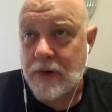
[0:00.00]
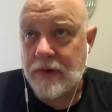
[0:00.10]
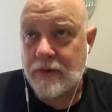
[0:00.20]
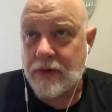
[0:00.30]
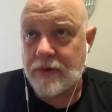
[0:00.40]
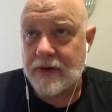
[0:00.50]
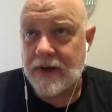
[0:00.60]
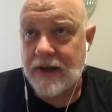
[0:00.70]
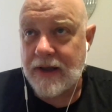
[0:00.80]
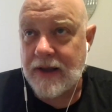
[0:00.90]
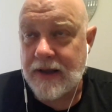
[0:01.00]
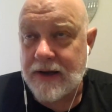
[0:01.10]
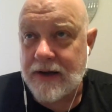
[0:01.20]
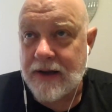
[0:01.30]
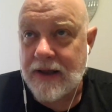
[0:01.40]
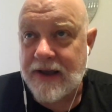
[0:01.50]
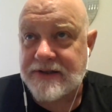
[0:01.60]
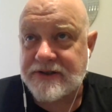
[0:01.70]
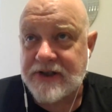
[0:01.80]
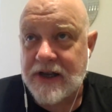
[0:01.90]
unquote, in
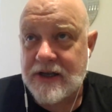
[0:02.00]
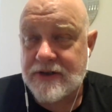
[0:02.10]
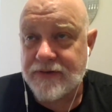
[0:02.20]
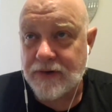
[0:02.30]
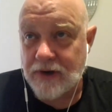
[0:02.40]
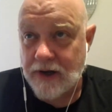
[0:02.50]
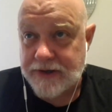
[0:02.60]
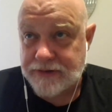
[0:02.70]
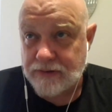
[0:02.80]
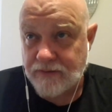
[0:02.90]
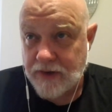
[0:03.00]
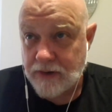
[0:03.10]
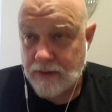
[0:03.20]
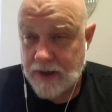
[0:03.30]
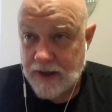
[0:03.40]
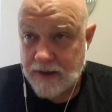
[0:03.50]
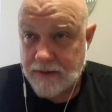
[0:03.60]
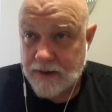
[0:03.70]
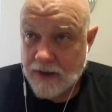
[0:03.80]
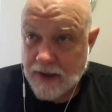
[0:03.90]
exchange for an honest review.
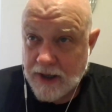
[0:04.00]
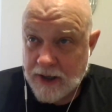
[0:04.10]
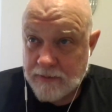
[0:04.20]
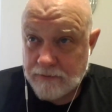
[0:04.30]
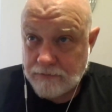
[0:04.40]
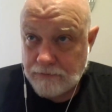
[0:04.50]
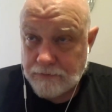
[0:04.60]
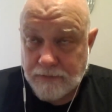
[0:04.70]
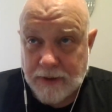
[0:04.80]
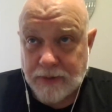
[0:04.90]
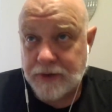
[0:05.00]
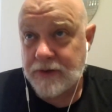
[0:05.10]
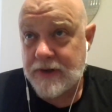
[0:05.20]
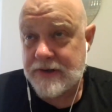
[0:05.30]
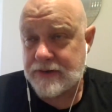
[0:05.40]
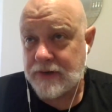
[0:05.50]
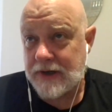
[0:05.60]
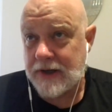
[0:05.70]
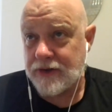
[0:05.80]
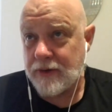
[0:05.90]
And people do this trying
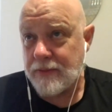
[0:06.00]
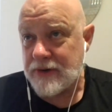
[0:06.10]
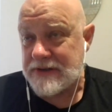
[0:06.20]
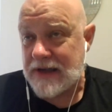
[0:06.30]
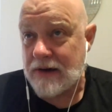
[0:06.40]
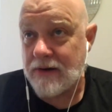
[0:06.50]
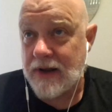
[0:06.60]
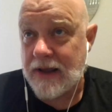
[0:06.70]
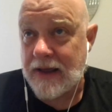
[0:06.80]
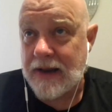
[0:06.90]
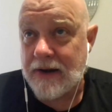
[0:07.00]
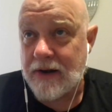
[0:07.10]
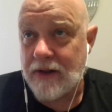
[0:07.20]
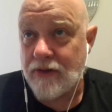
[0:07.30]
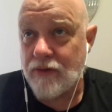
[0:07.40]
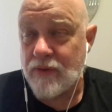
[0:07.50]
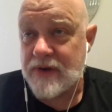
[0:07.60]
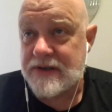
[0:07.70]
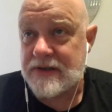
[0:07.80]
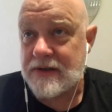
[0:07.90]
to get their books out. And the
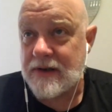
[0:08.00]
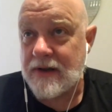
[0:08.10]
reason,